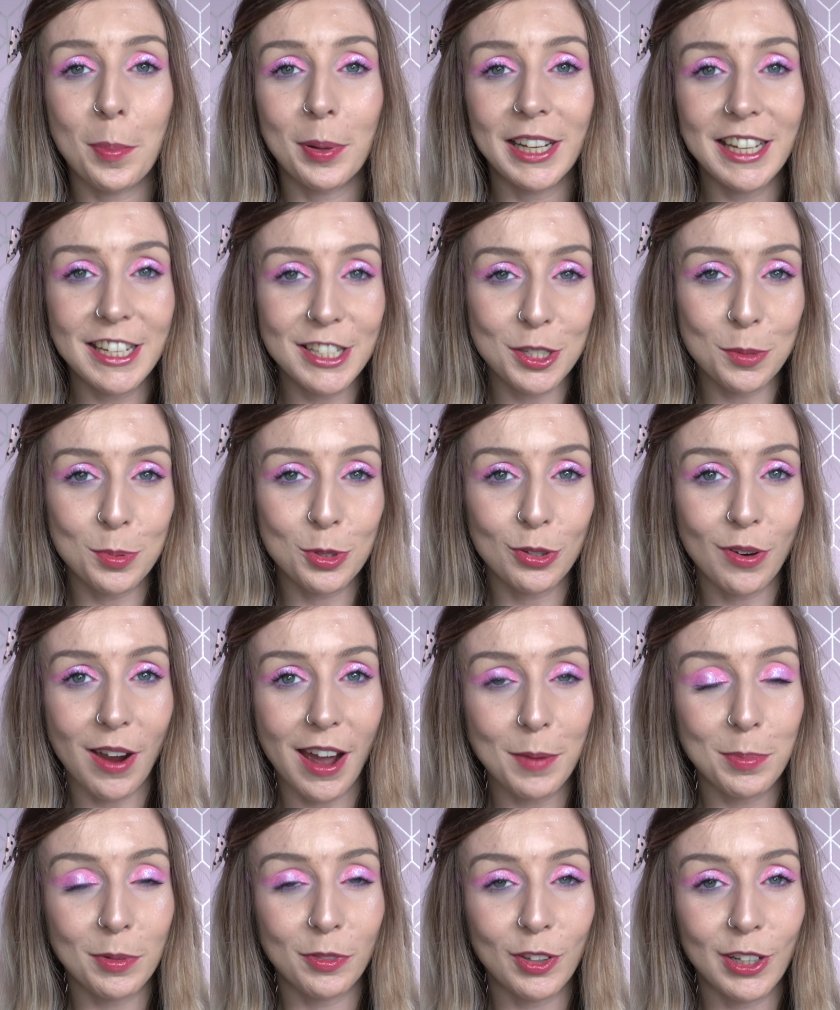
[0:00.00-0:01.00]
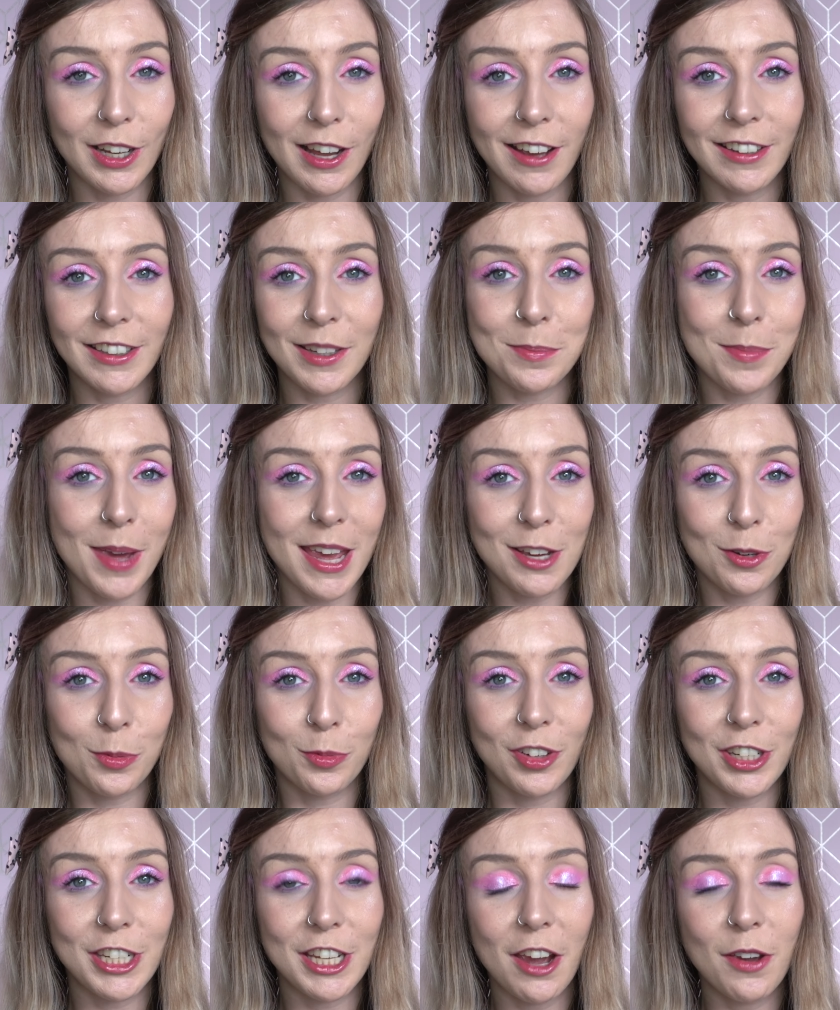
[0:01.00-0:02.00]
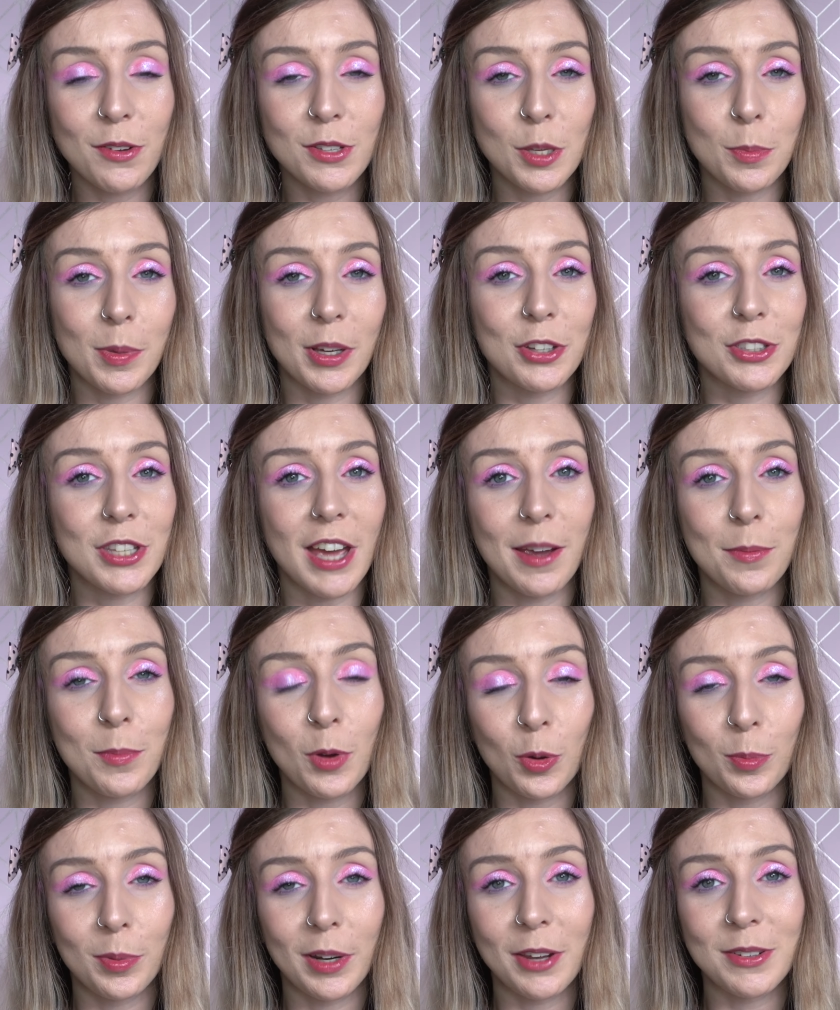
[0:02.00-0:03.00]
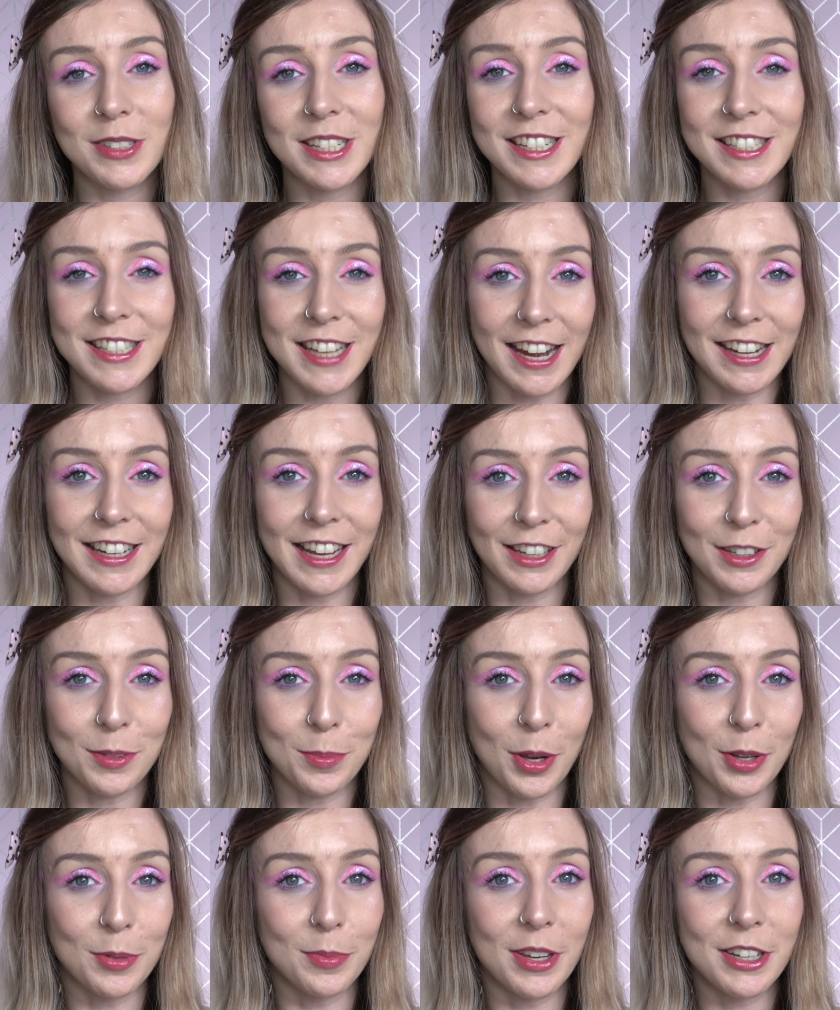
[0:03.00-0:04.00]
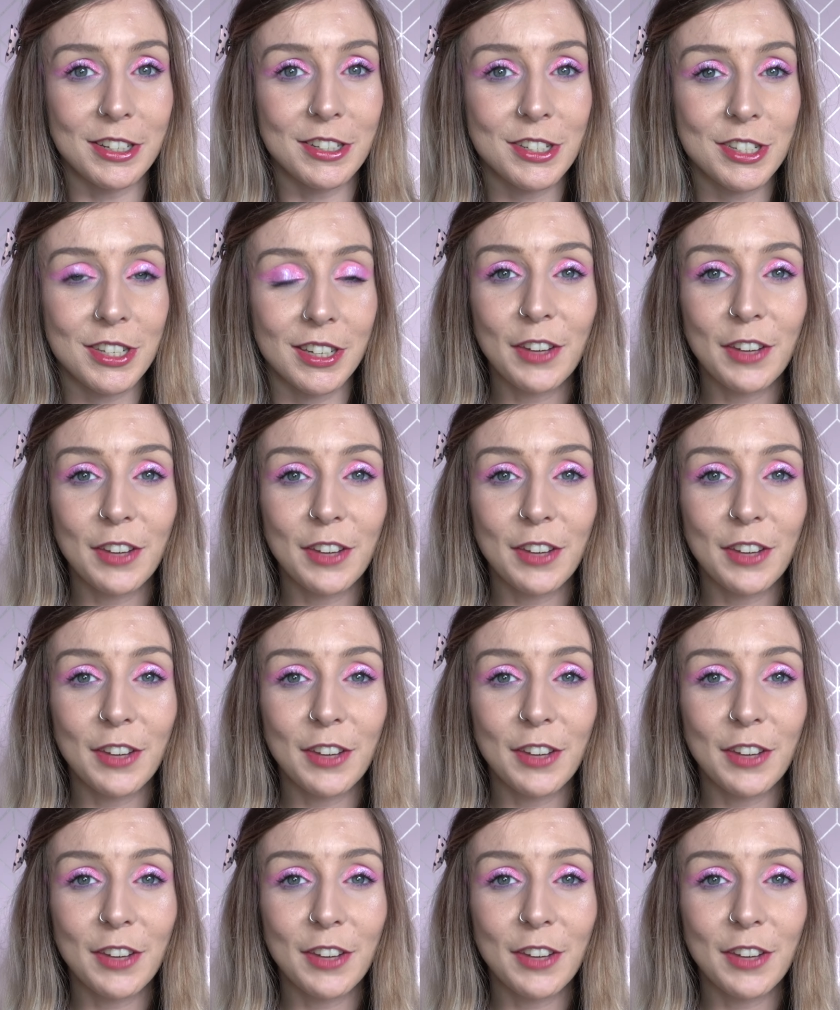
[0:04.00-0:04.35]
Please subscribe if you like makeup videos, because I am uploading daily at the moment.